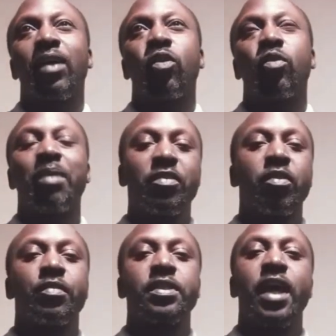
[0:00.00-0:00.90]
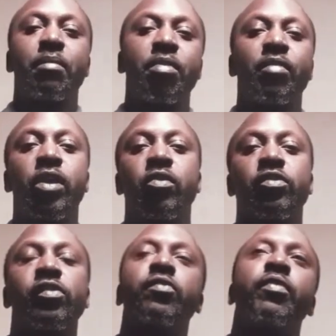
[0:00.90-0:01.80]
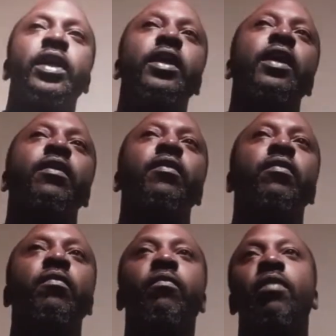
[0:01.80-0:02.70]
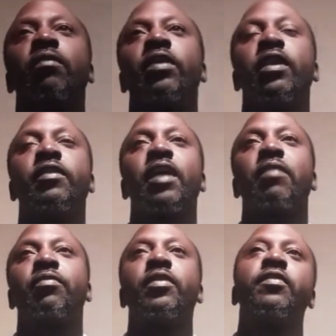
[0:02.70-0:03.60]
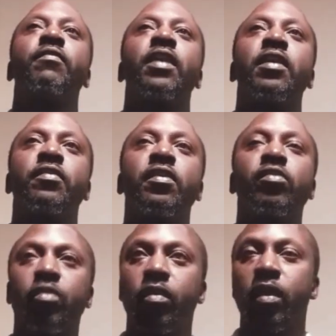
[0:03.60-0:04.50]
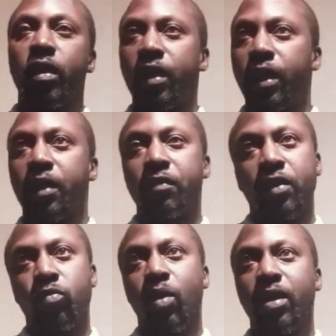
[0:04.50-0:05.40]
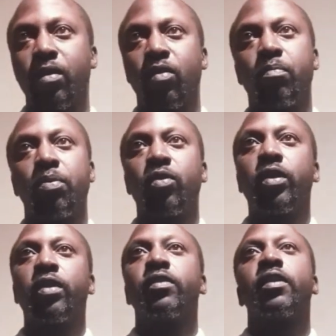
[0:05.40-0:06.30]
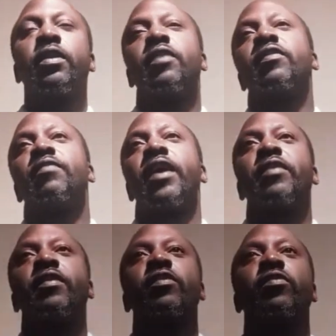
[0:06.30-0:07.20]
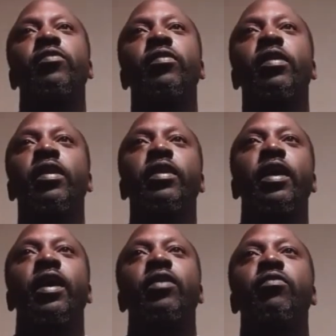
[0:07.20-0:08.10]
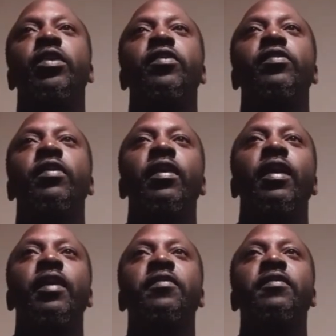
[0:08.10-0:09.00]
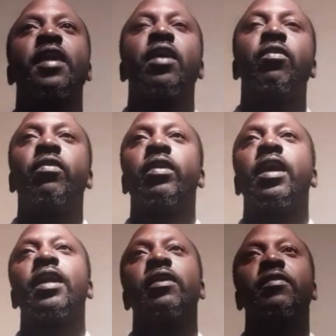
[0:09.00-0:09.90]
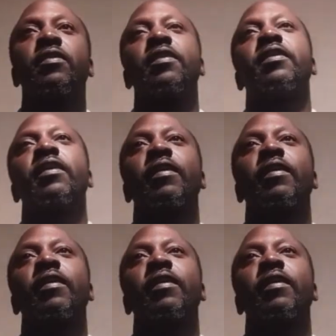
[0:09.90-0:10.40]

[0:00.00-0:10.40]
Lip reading: call myself a Type 3 conscious Reagan rather than a Type 3 civilization. If there's one component in a civilization that can reach a star or a galaxy